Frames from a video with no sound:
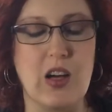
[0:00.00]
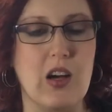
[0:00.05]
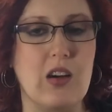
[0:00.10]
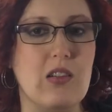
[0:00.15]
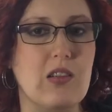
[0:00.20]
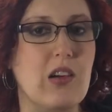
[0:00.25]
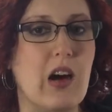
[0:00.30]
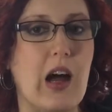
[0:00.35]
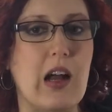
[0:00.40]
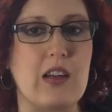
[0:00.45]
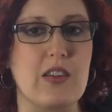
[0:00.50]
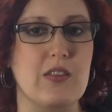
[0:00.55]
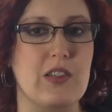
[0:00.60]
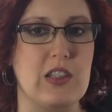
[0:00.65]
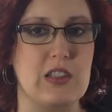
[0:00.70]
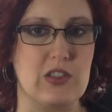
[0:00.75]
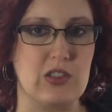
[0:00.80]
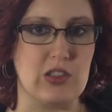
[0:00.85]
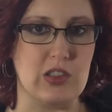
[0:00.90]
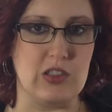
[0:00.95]
a lot of
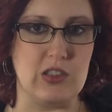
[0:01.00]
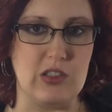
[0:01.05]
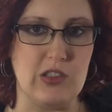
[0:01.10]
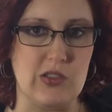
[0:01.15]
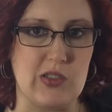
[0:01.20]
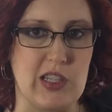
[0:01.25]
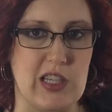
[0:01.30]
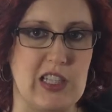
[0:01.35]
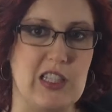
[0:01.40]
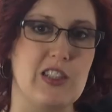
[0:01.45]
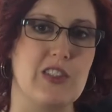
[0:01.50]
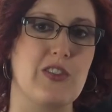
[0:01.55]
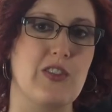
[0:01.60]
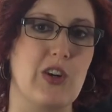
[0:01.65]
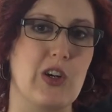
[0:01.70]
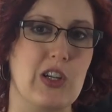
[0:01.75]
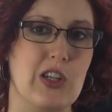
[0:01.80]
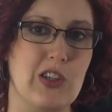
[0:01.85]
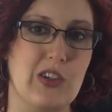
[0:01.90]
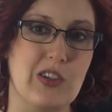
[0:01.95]
these little loose ends
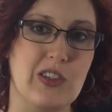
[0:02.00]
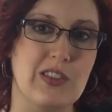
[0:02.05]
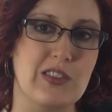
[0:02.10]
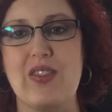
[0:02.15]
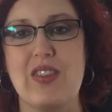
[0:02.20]
for you.